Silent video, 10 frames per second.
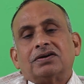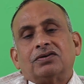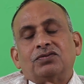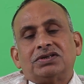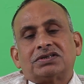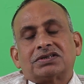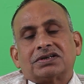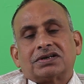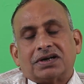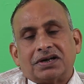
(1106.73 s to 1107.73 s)
which
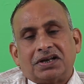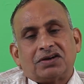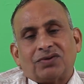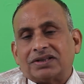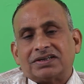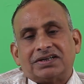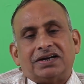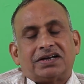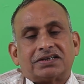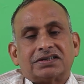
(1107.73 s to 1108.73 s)
requires the
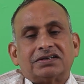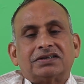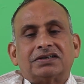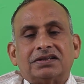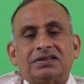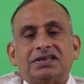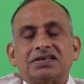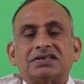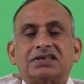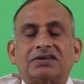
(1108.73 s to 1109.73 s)
dedication, this
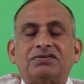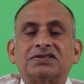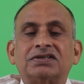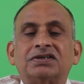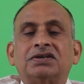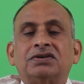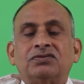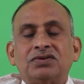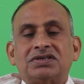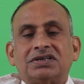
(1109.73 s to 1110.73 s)
is a service
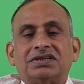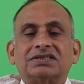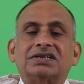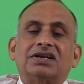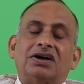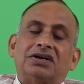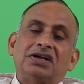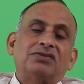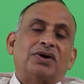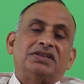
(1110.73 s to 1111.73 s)
which it does not
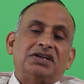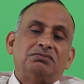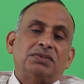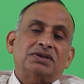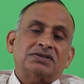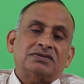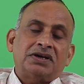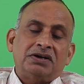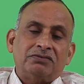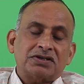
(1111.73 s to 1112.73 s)
require the
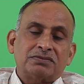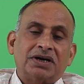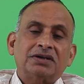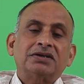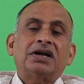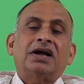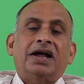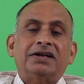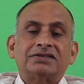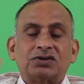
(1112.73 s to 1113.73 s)
investment,
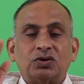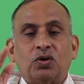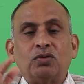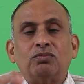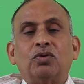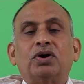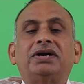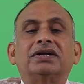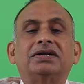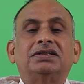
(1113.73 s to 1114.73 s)
hence no more
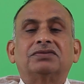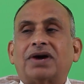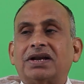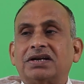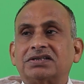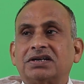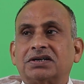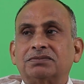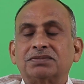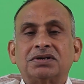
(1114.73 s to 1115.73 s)
return in the financial
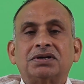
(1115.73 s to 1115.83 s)
term,